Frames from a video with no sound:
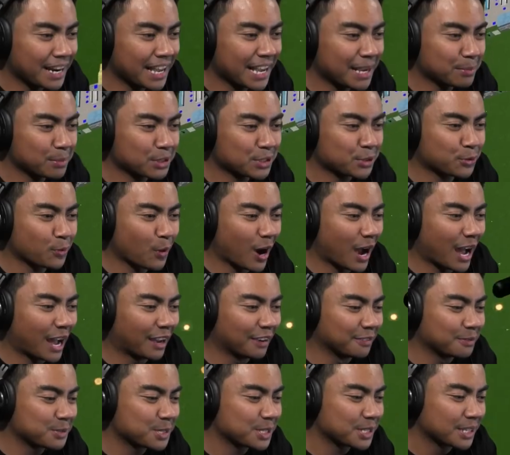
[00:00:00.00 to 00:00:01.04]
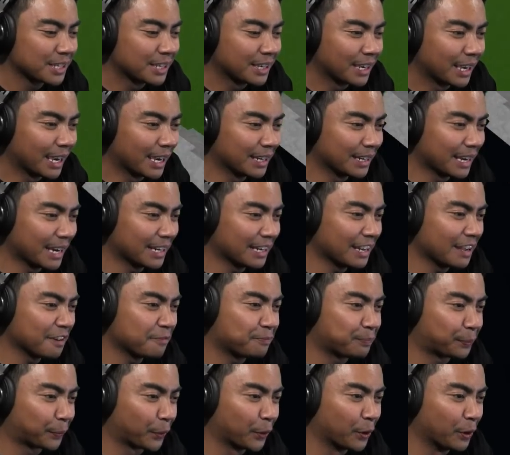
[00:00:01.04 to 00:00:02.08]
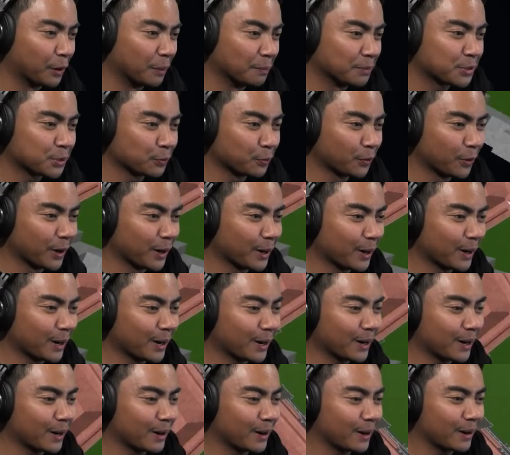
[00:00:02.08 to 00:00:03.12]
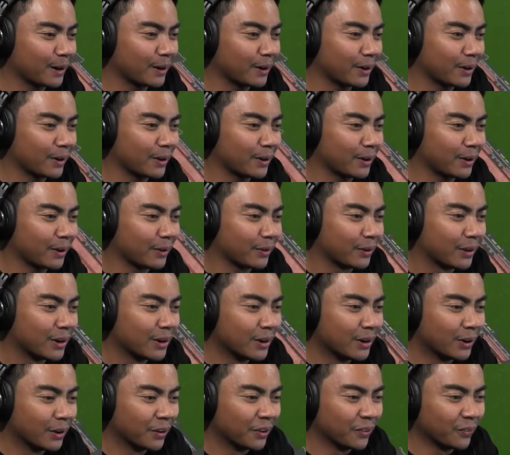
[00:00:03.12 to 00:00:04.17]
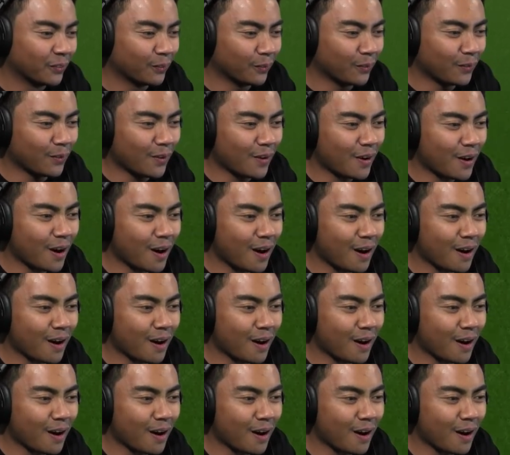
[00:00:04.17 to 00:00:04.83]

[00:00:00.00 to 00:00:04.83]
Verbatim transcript: My name is Guavs, and I love brooms. Woo! Woo!